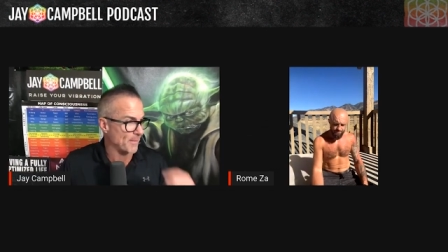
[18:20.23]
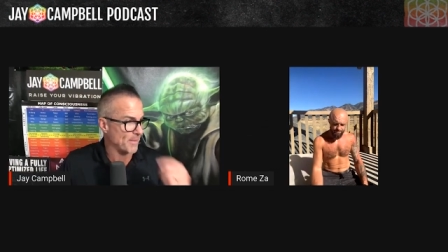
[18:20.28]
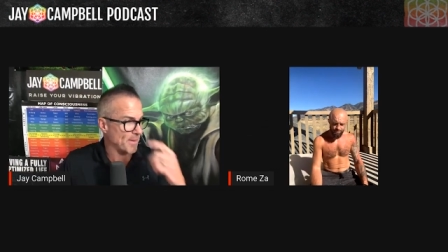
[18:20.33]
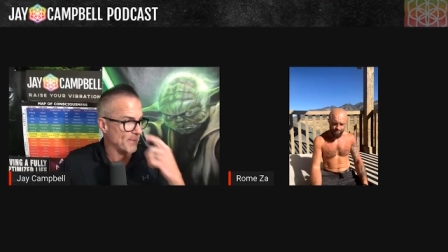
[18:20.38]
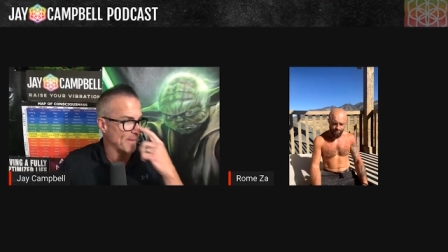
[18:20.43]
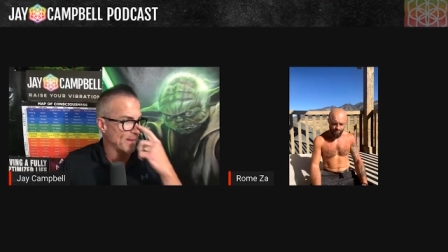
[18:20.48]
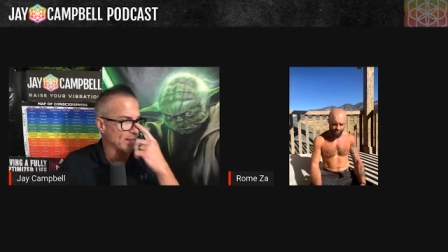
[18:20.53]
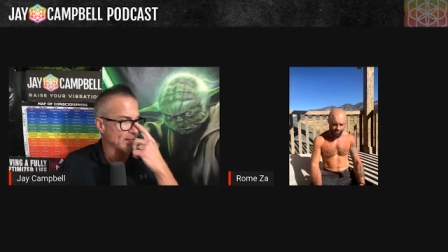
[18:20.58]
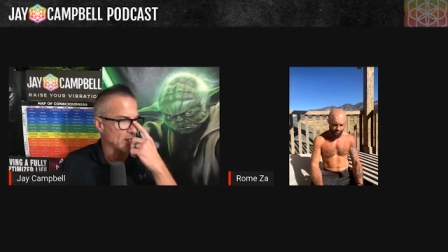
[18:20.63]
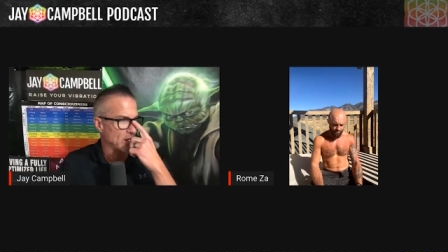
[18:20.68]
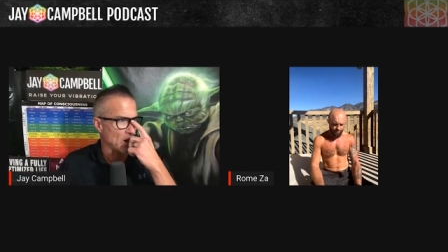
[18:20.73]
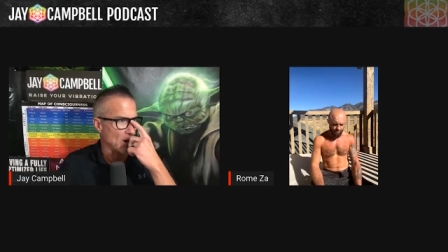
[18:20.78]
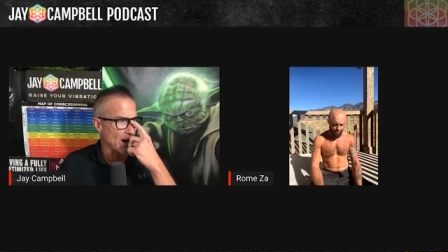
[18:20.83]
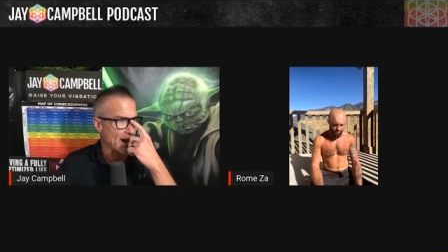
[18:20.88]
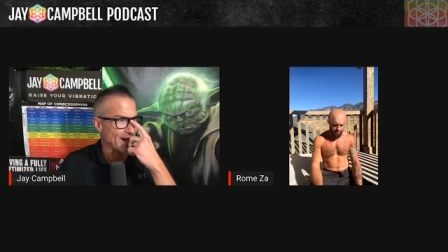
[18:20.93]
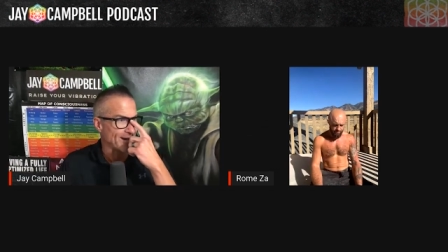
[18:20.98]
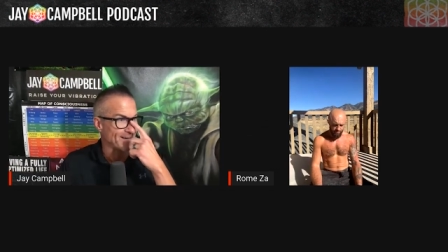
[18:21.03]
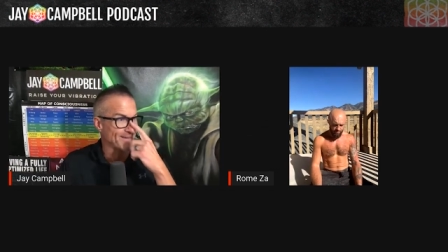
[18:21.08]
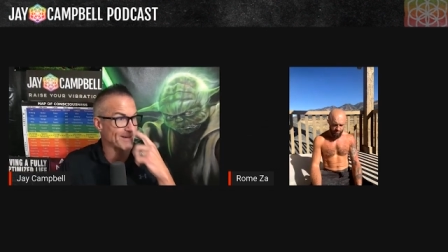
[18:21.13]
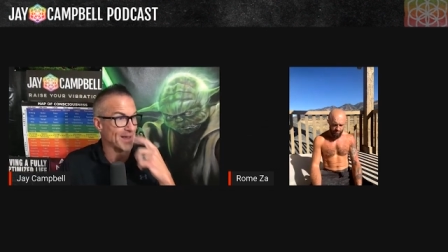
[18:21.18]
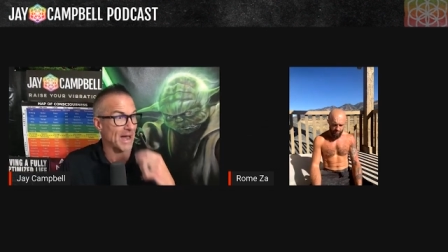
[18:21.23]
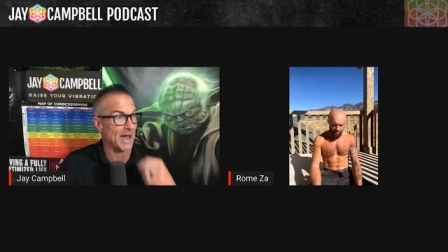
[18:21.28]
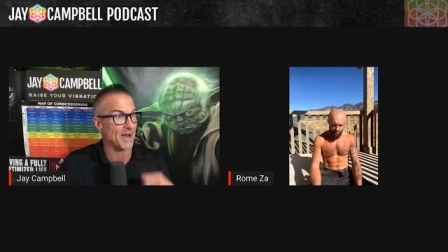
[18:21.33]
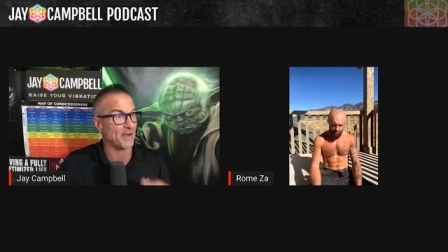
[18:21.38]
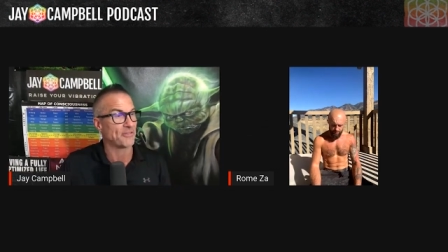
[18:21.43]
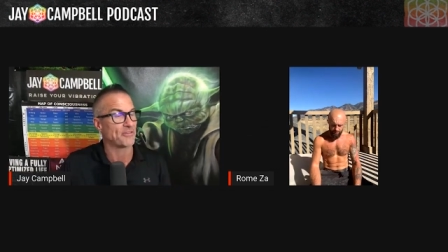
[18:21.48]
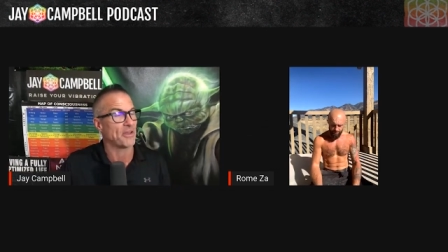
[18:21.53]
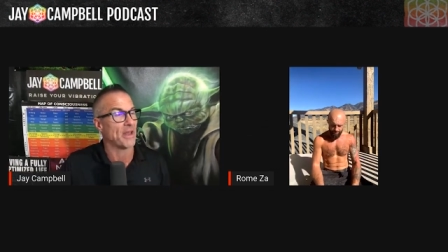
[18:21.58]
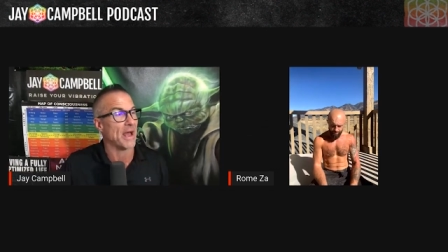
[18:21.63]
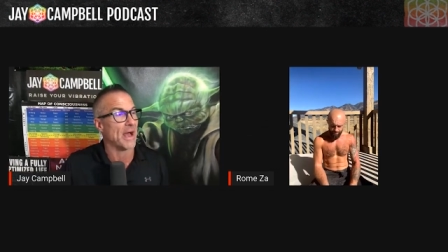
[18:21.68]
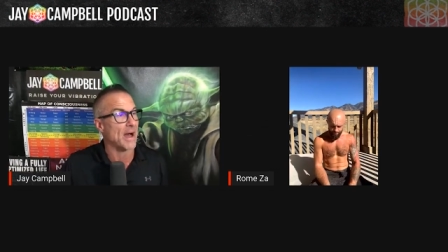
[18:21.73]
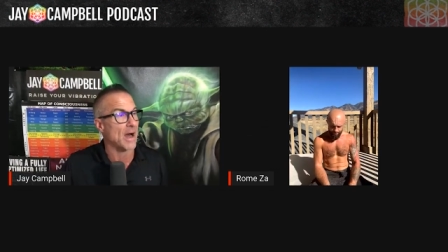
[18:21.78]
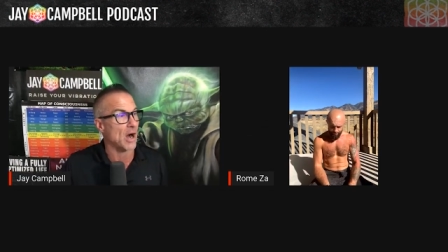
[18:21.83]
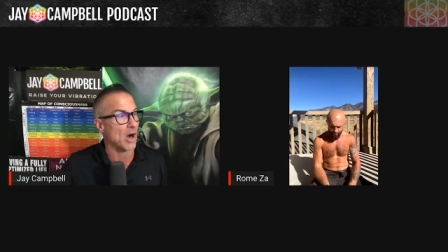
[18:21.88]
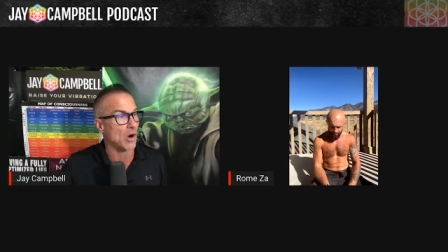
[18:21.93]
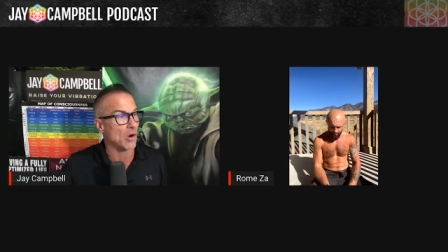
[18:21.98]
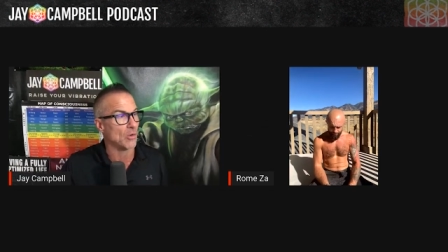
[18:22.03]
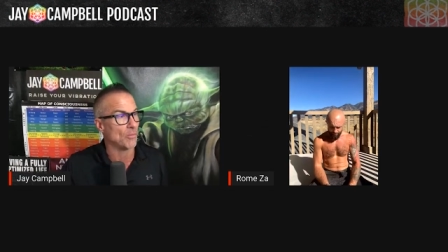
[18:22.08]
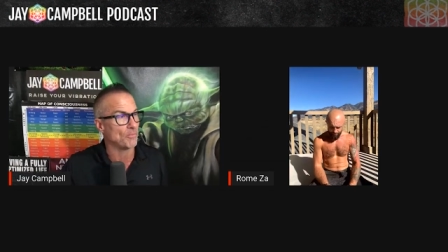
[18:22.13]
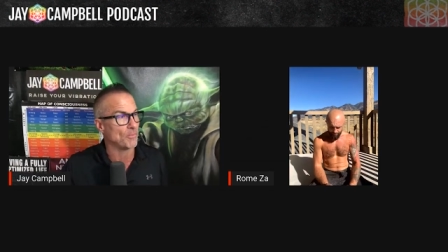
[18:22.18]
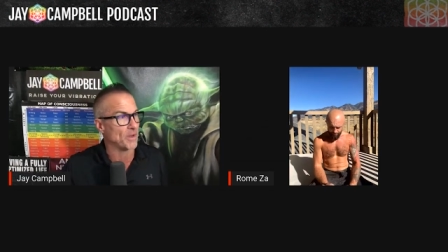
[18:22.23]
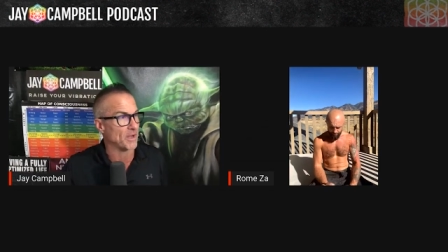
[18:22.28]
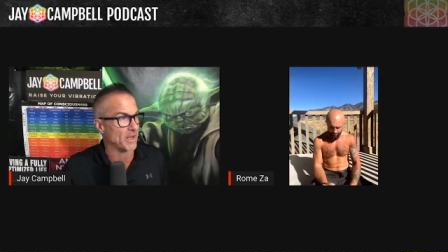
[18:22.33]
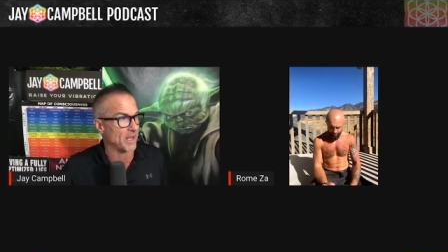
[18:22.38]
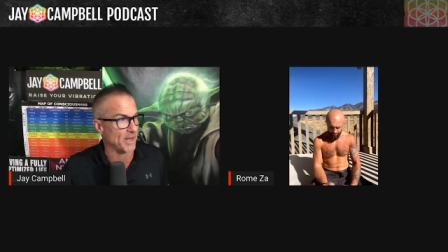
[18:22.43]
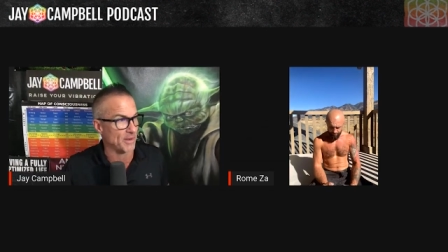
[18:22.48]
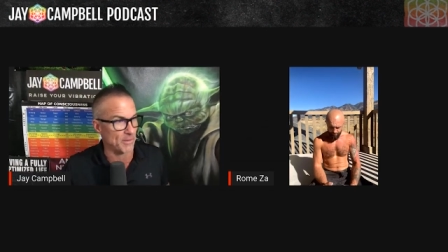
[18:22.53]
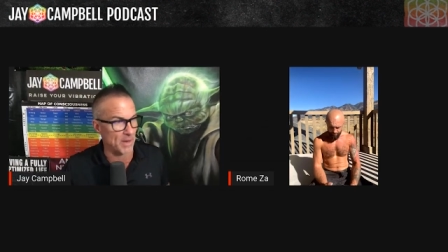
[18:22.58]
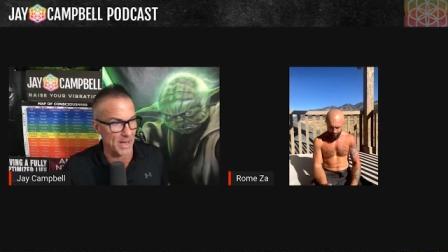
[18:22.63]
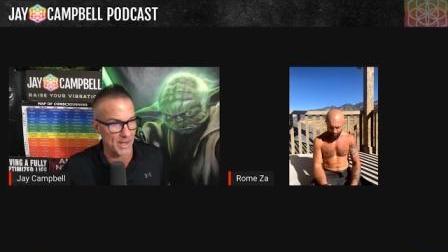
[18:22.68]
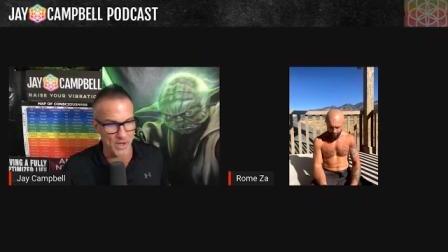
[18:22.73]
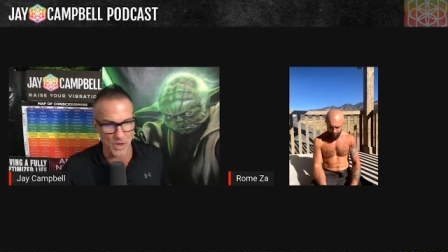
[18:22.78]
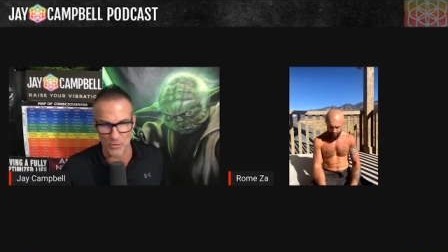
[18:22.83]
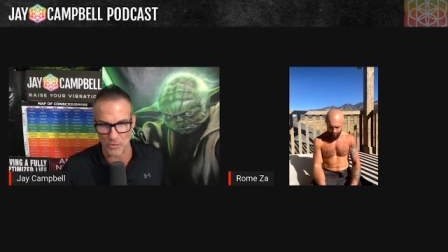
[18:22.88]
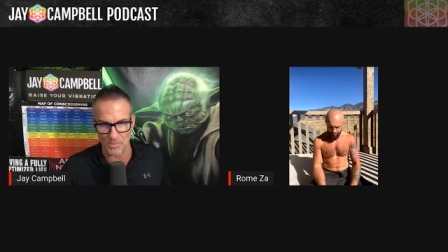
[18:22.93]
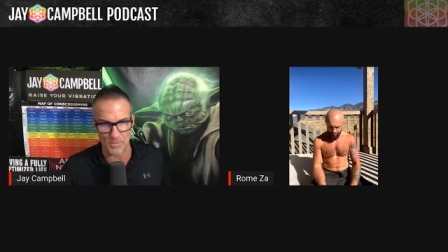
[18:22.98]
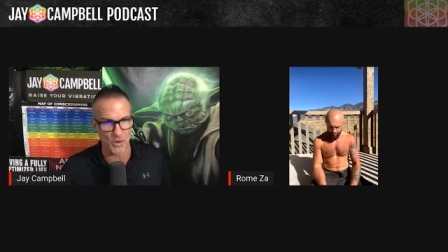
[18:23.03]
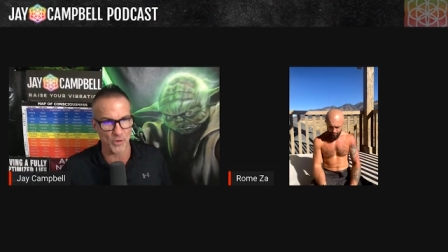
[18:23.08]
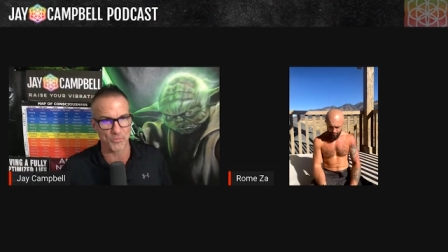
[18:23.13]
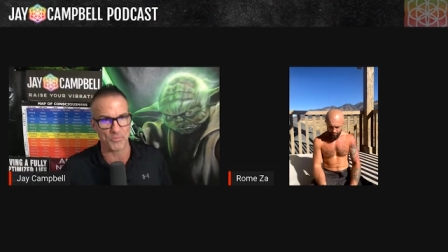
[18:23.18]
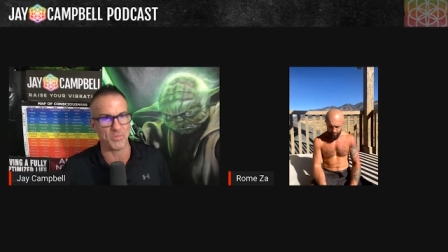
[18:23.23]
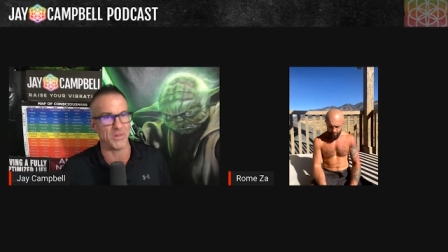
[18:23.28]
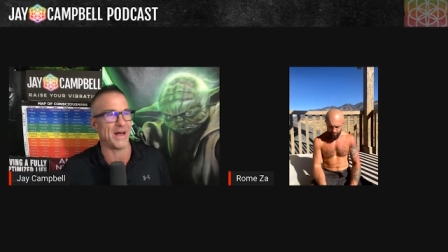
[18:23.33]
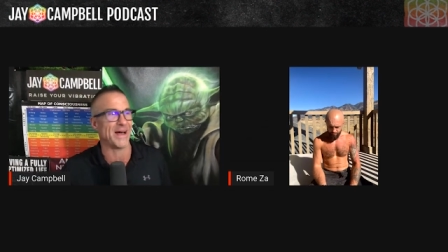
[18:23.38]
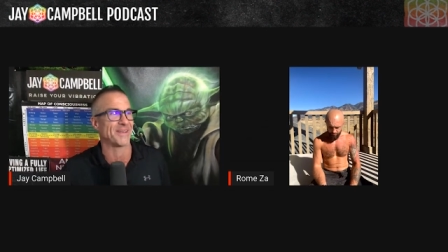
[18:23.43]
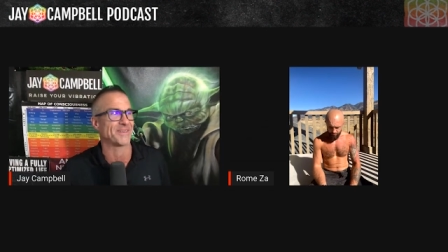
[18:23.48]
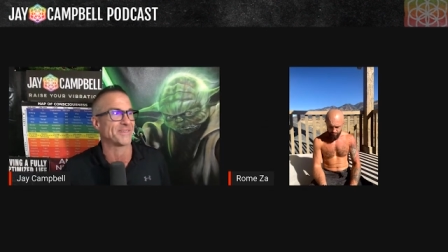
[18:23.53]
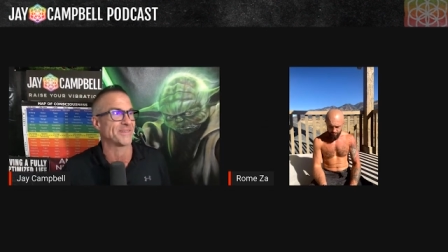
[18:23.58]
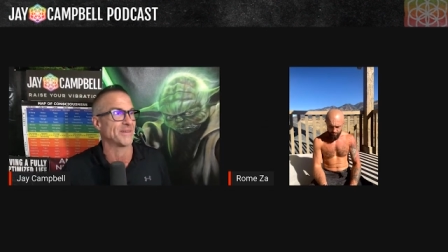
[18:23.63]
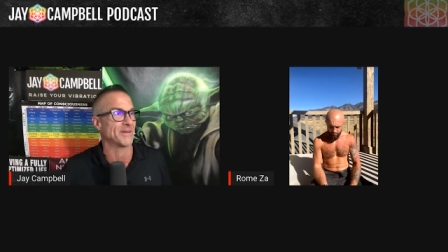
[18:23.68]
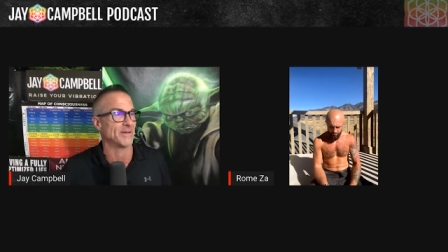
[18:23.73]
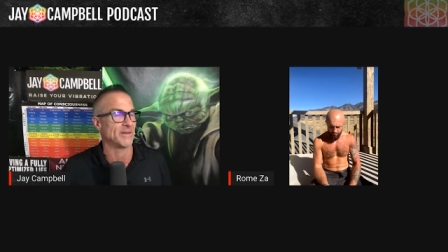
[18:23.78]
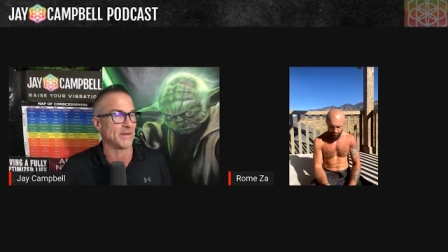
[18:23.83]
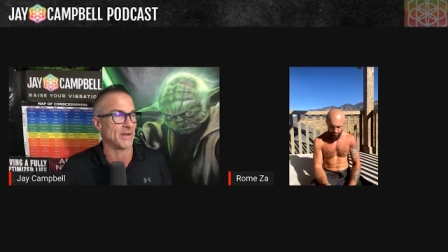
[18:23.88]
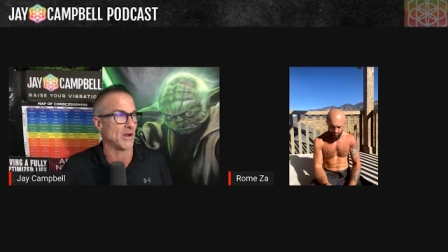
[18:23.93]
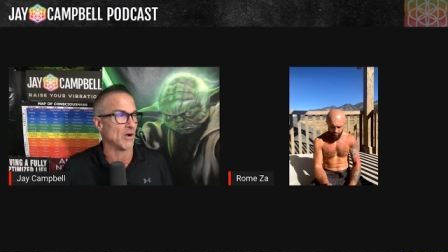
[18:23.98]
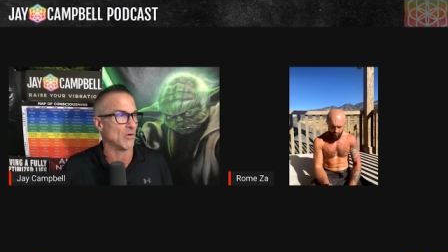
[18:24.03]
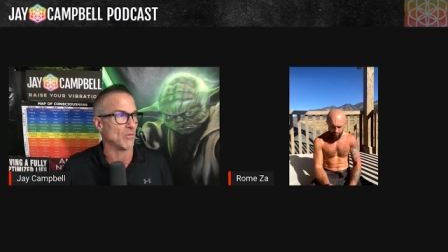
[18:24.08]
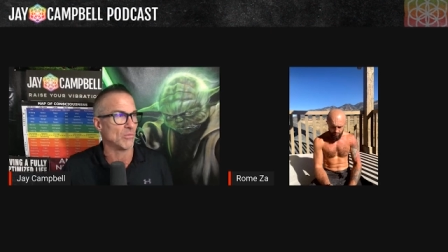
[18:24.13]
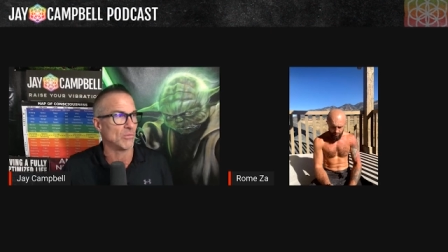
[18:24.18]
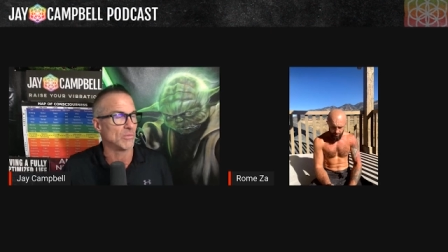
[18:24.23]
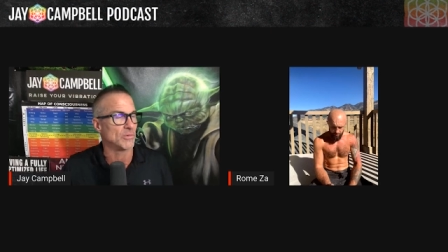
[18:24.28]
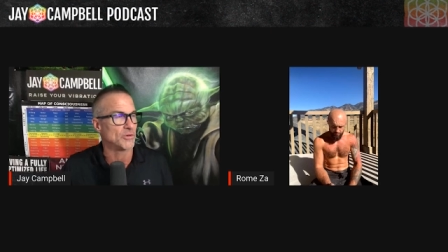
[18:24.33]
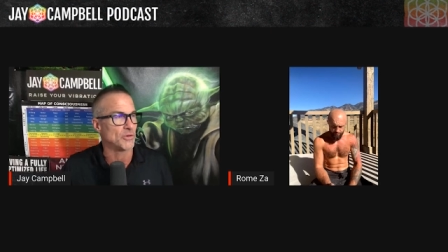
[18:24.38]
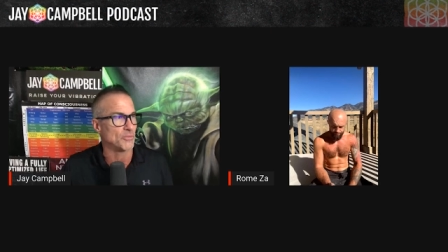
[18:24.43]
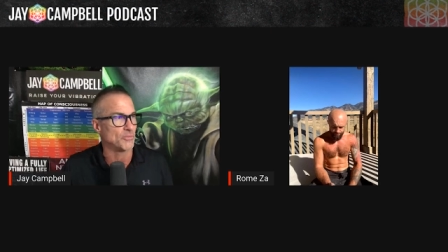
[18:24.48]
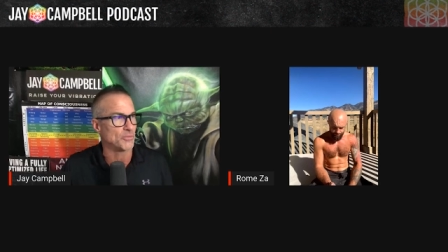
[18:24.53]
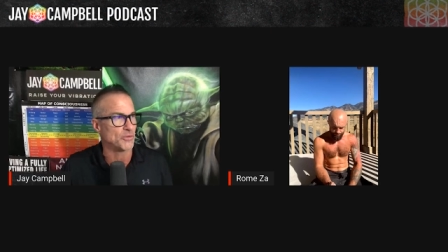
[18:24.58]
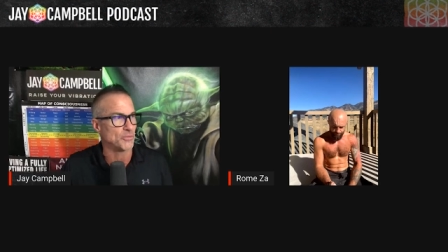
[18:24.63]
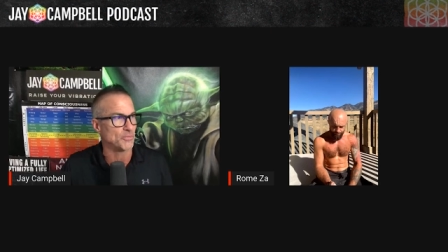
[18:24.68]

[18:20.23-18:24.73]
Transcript: I mean, like you know, I guys now, and again, I know we're both blessed, you know, to,